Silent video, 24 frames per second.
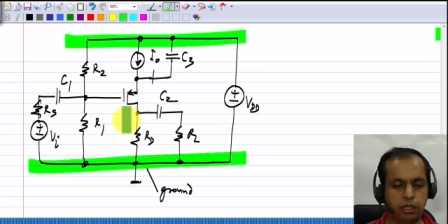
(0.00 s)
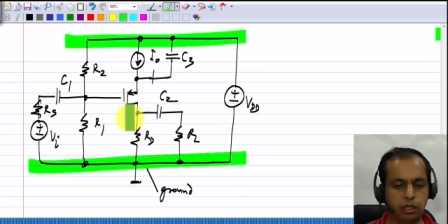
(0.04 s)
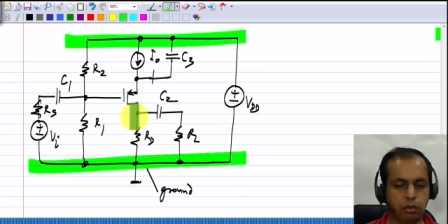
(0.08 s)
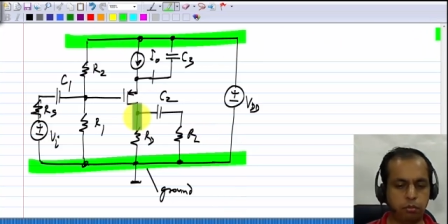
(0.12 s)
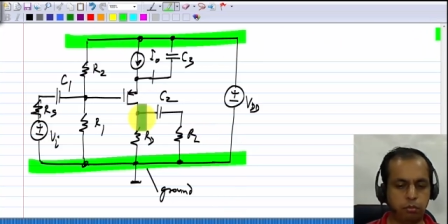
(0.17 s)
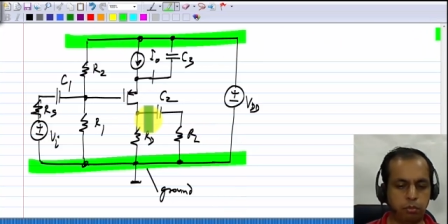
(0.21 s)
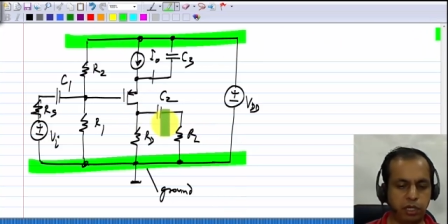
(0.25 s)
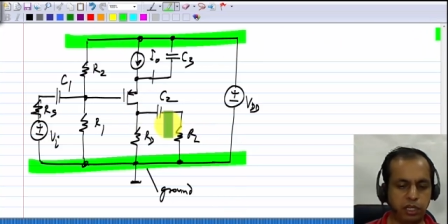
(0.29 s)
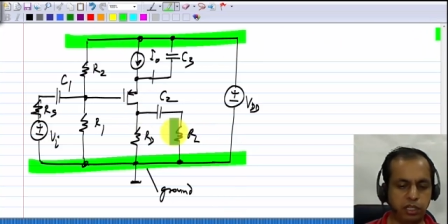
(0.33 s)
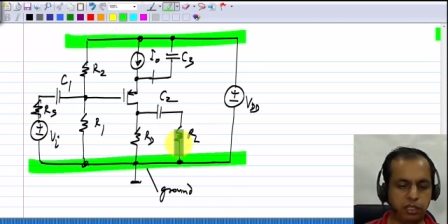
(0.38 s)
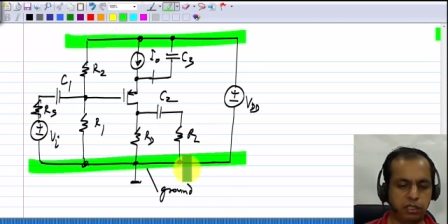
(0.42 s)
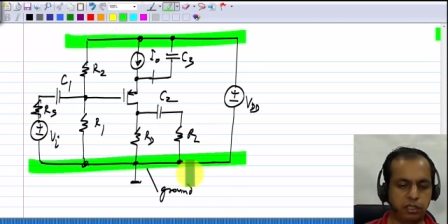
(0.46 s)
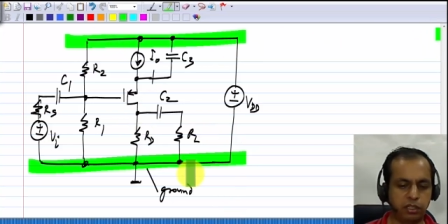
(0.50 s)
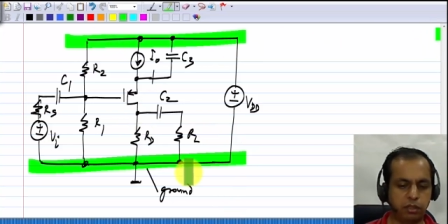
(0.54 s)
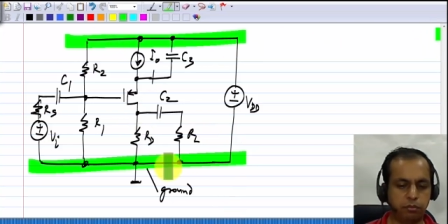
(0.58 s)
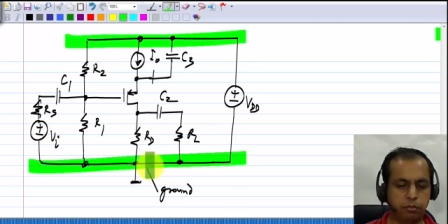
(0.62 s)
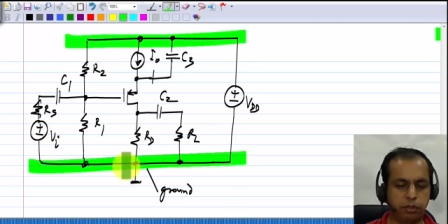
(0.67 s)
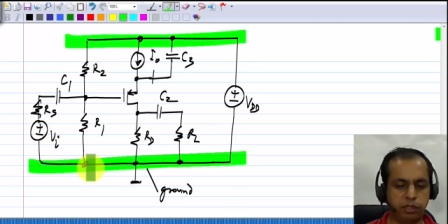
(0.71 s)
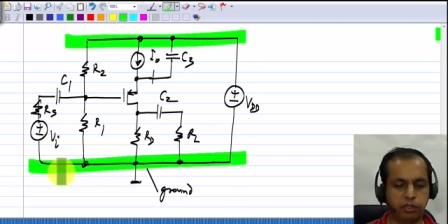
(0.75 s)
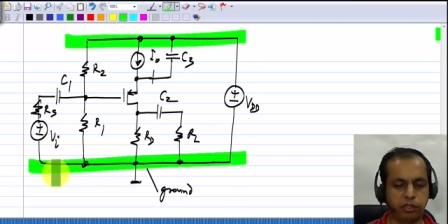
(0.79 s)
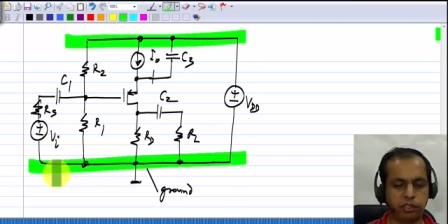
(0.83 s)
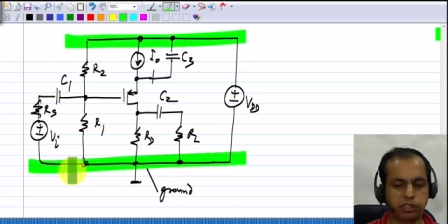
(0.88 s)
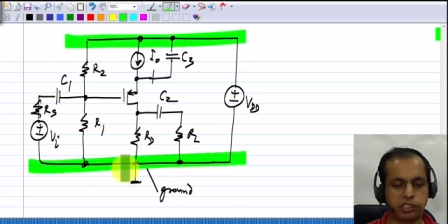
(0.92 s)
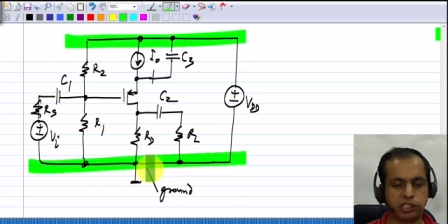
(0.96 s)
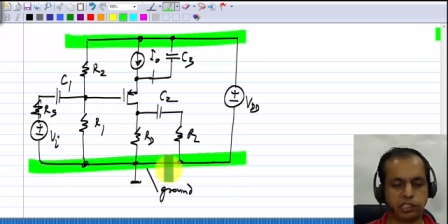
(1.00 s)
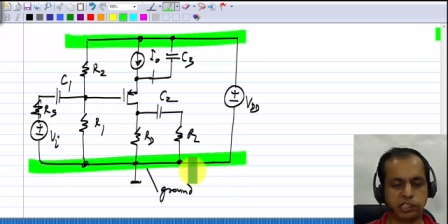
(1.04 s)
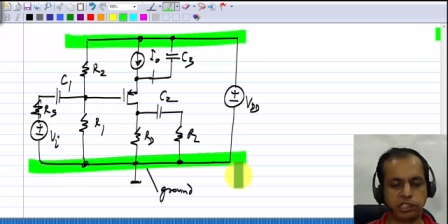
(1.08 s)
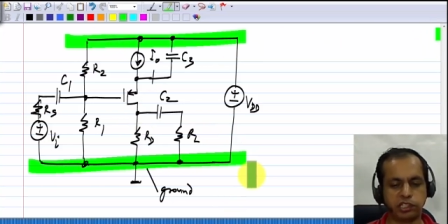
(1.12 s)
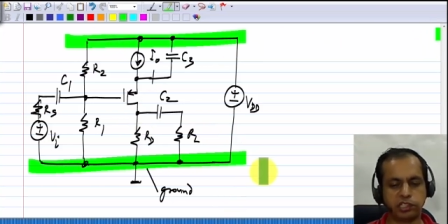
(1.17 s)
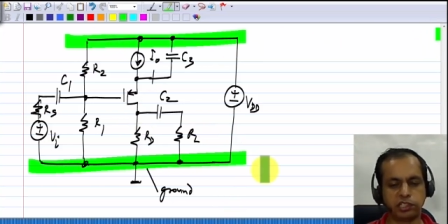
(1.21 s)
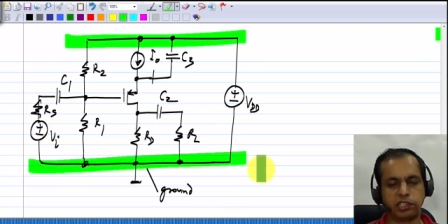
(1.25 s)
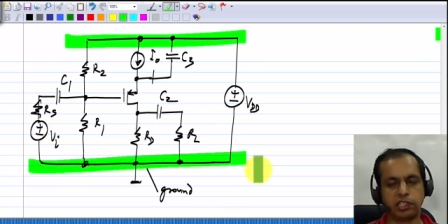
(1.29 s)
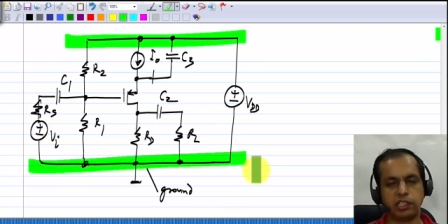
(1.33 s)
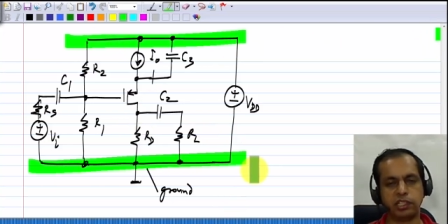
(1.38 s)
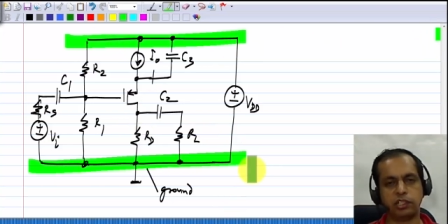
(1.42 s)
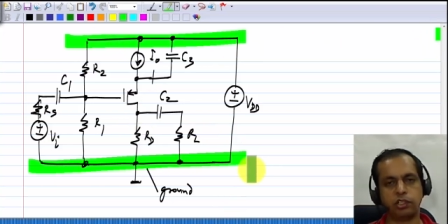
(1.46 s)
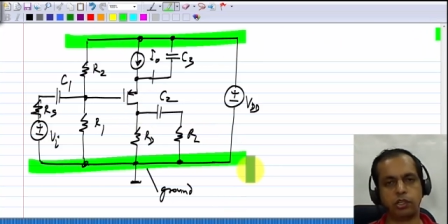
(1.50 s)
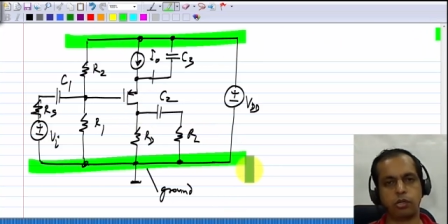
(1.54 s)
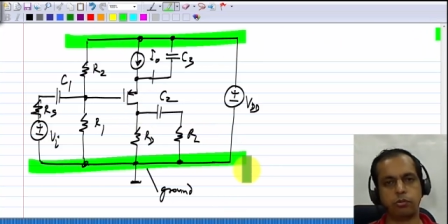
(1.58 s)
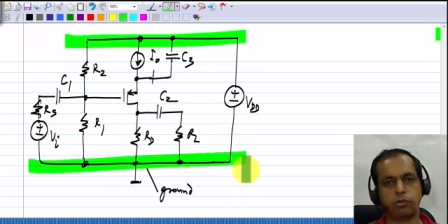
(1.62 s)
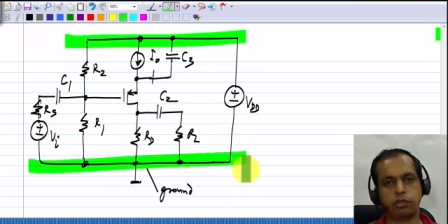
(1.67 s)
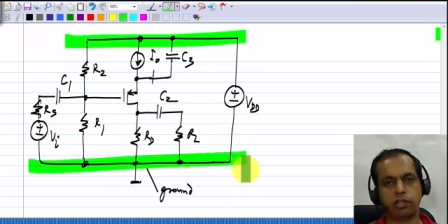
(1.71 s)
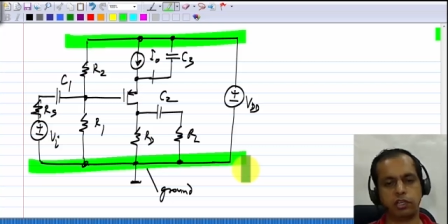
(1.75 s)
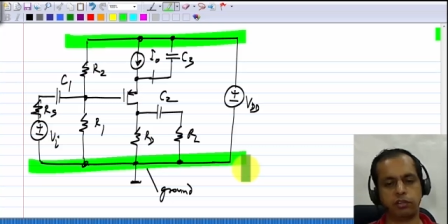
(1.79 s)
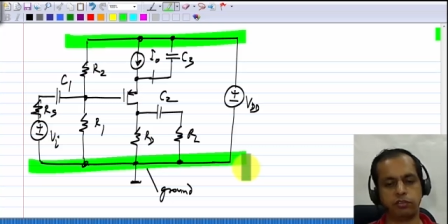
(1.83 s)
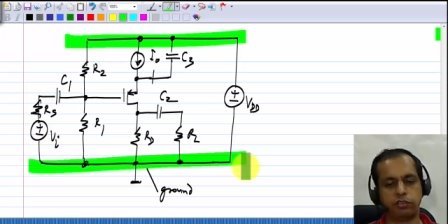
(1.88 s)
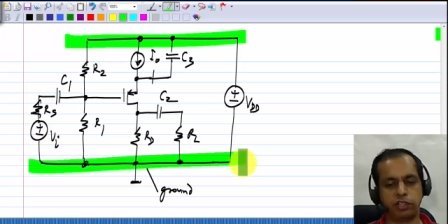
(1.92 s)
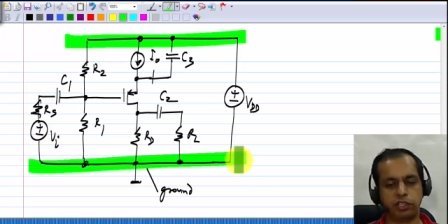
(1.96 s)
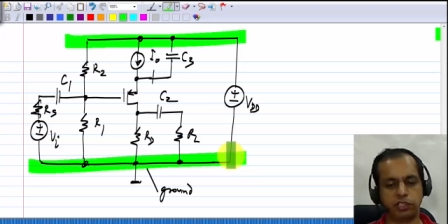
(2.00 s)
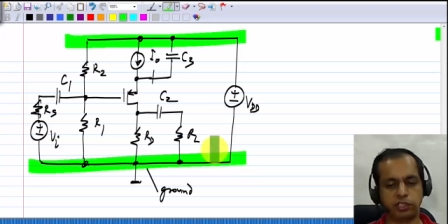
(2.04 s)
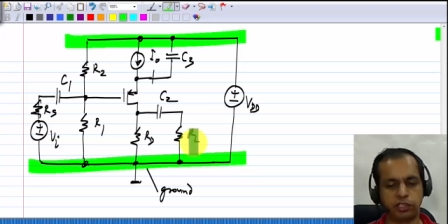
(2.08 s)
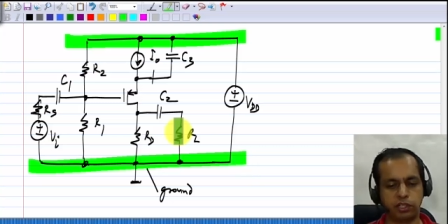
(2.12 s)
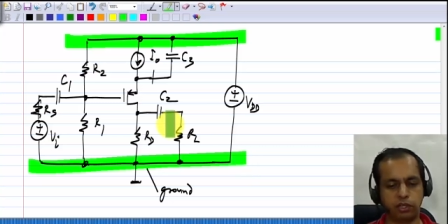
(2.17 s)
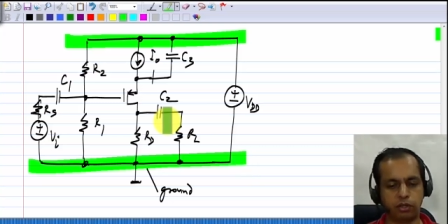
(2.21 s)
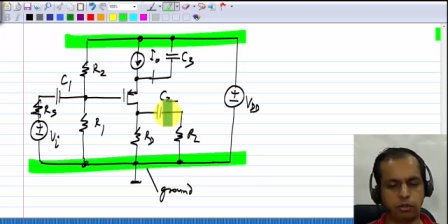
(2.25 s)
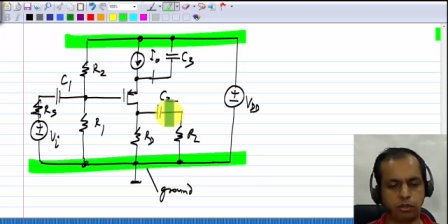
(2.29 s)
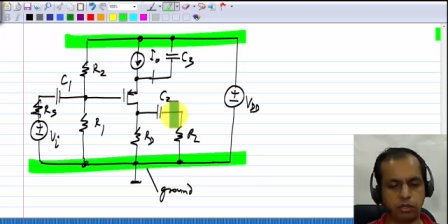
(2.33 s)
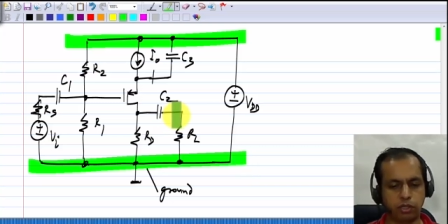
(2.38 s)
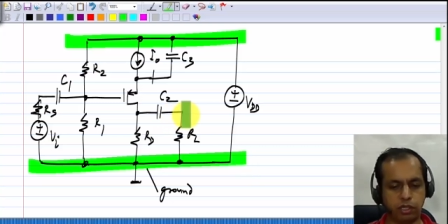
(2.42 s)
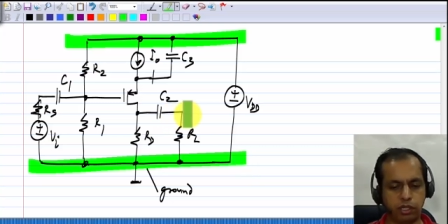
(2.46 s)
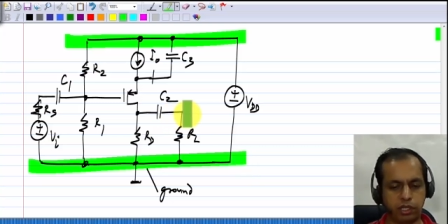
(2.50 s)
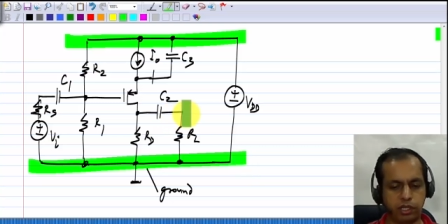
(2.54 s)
But because this is the common reference ground,